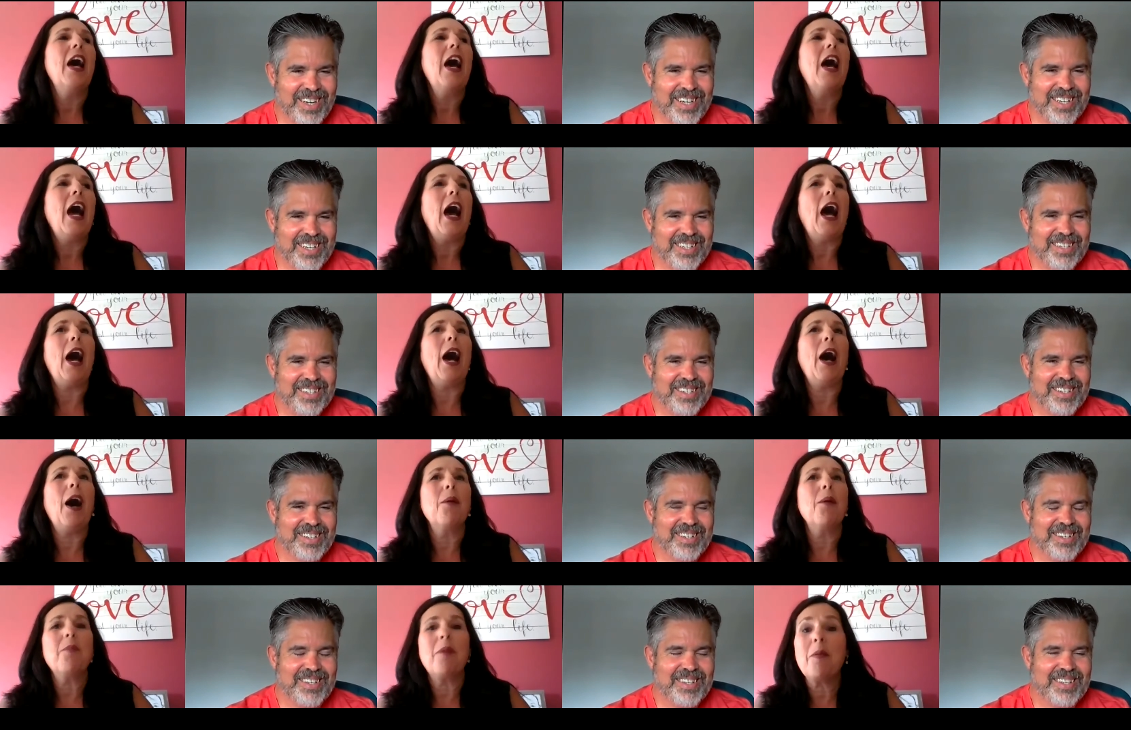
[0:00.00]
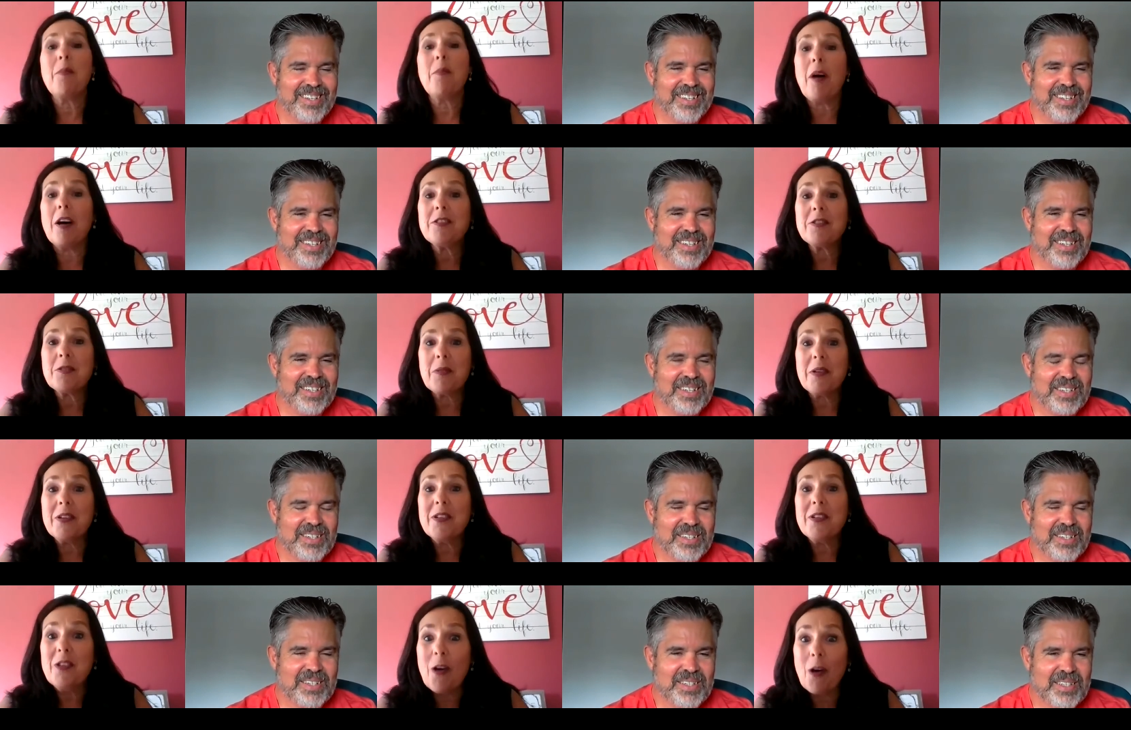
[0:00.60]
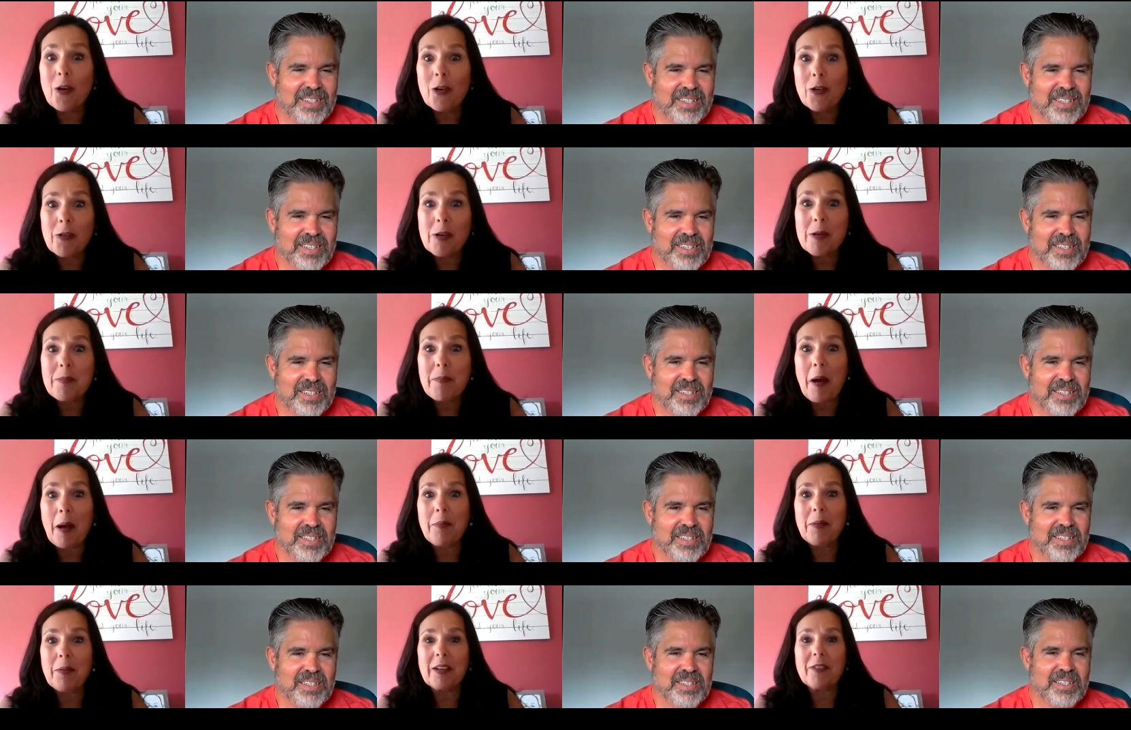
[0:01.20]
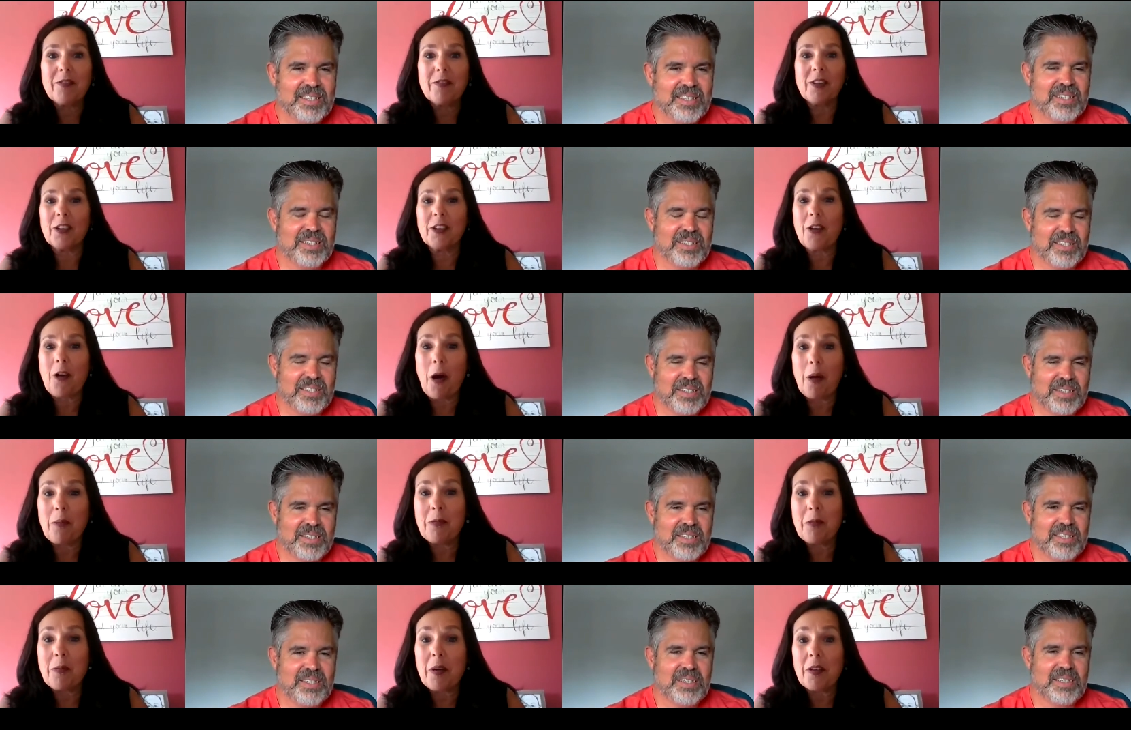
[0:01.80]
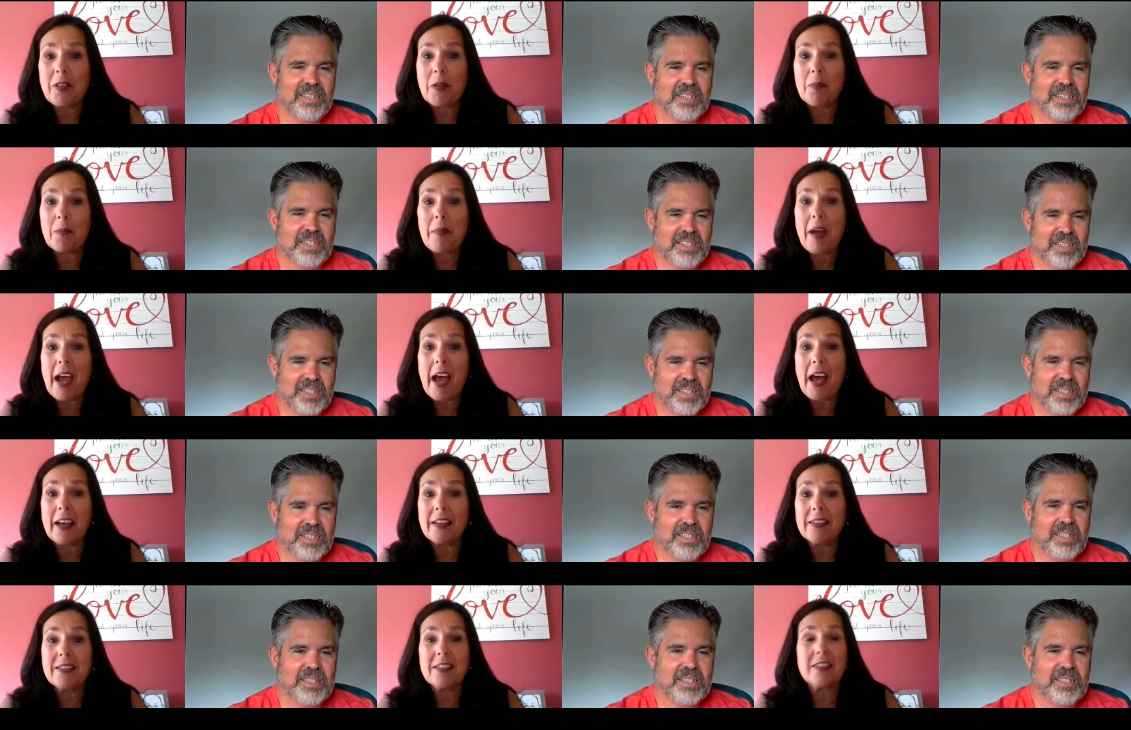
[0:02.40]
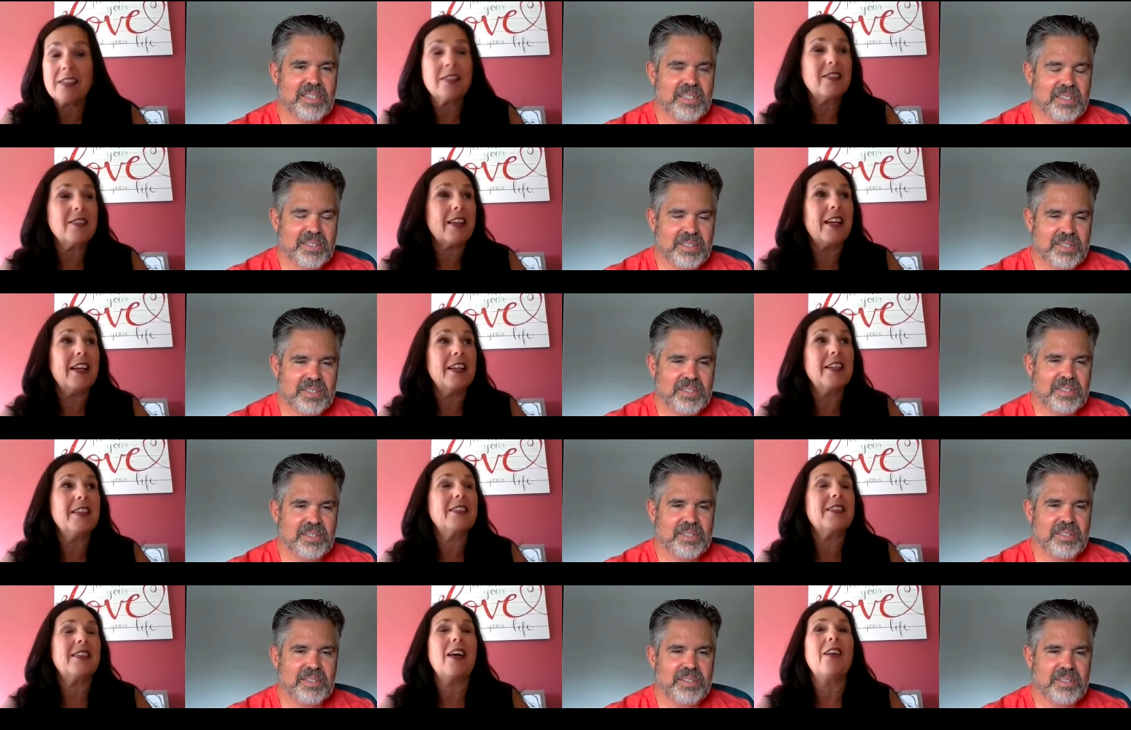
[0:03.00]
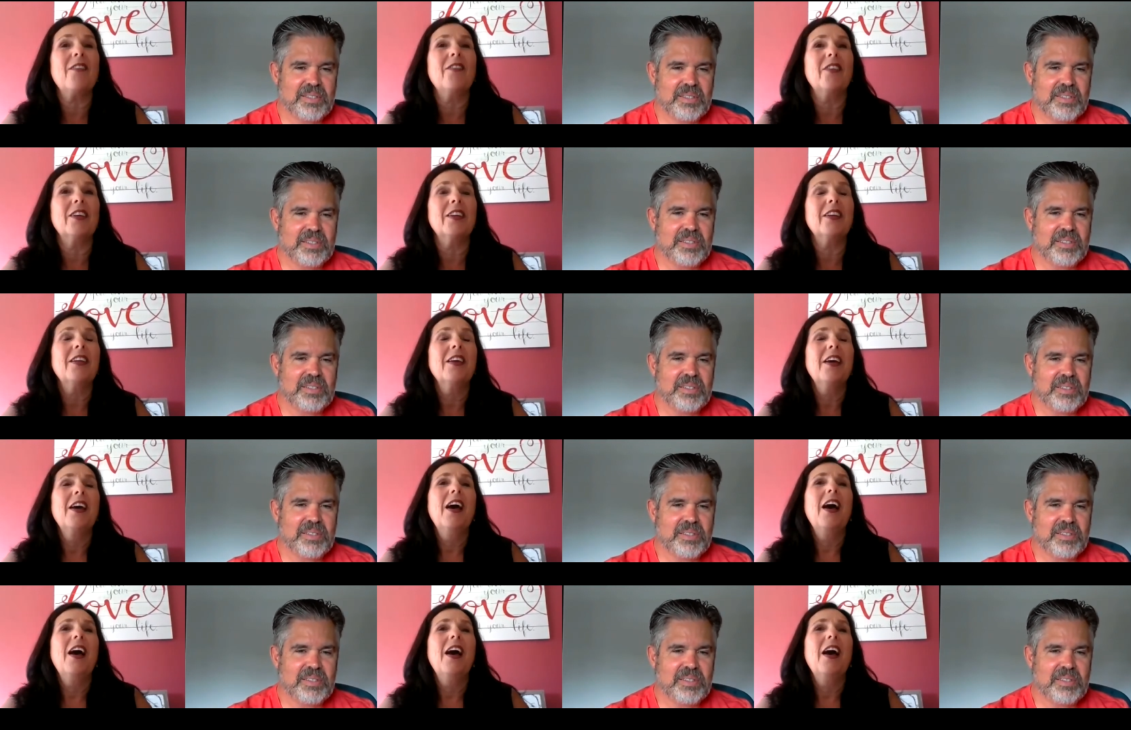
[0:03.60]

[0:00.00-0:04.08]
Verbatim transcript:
Speaker 1: Um, I'm also a notary public for the Commonwealth of Mass since 87.